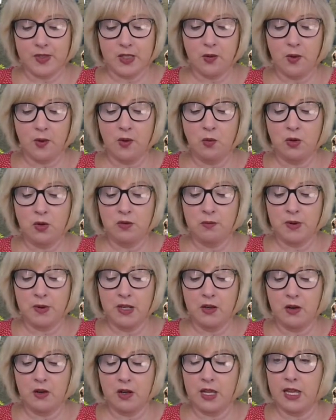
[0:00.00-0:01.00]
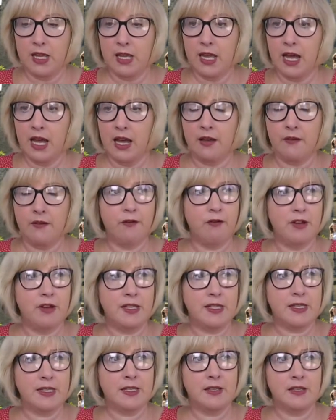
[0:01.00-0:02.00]
So I wouldn't be looking at,
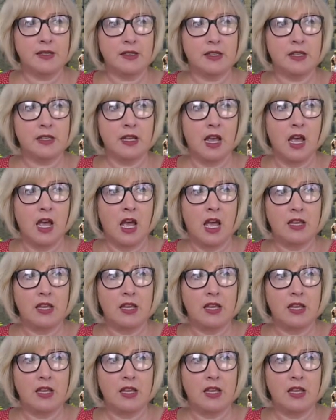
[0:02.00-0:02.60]
for instance,